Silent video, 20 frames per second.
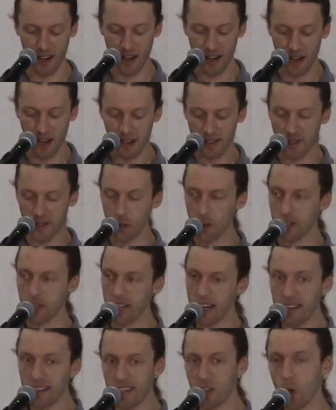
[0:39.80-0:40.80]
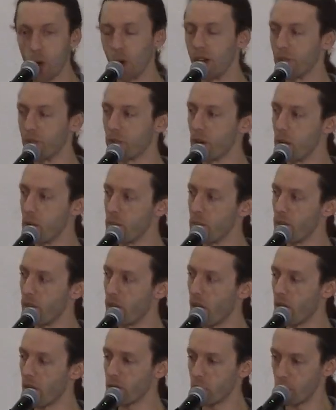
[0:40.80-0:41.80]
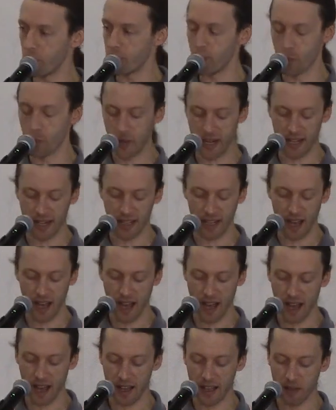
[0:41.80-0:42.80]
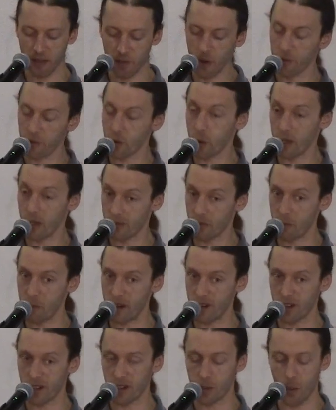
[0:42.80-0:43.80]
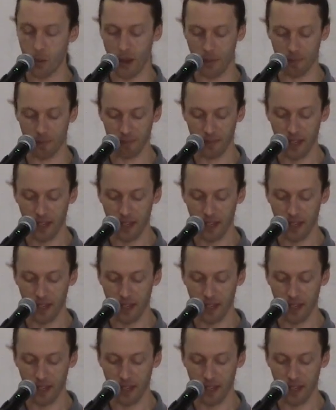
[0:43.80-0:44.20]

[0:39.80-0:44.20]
So today's story from our scripture reading involves transformation as well.